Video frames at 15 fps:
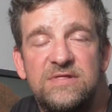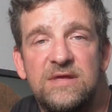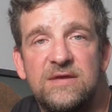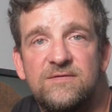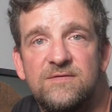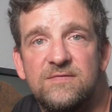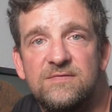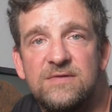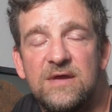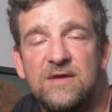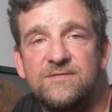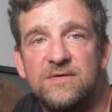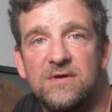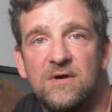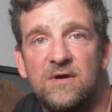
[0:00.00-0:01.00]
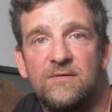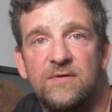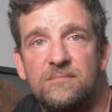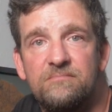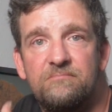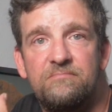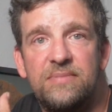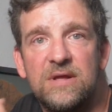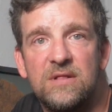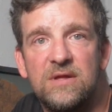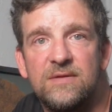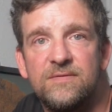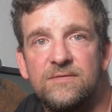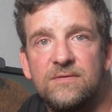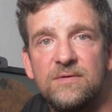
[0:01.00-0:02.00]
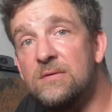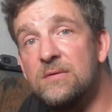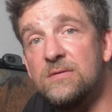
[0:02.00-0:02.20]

decent DSLR and a big lens.